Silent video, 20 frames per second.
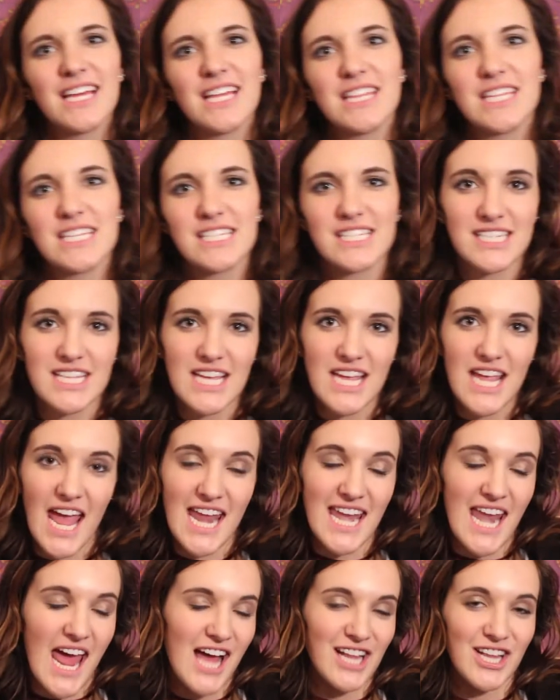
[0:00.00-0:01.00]
The C
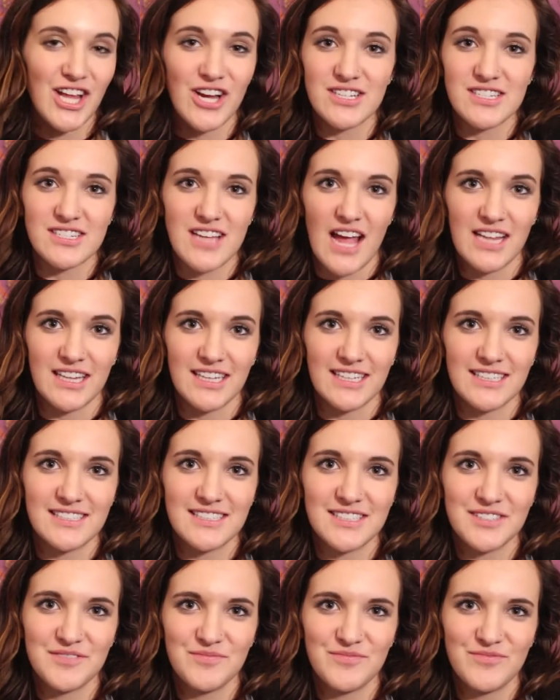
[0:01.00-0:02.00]
and L are silent.
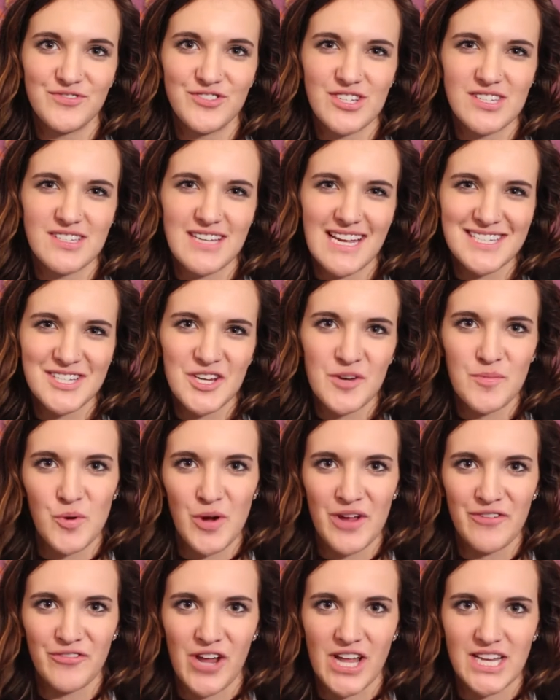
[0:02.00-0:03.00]
Just ask your
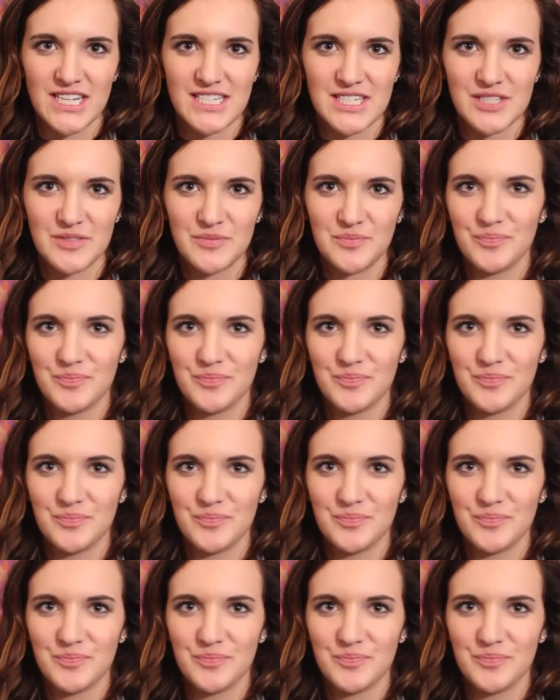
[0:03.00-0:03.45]
boyfriend.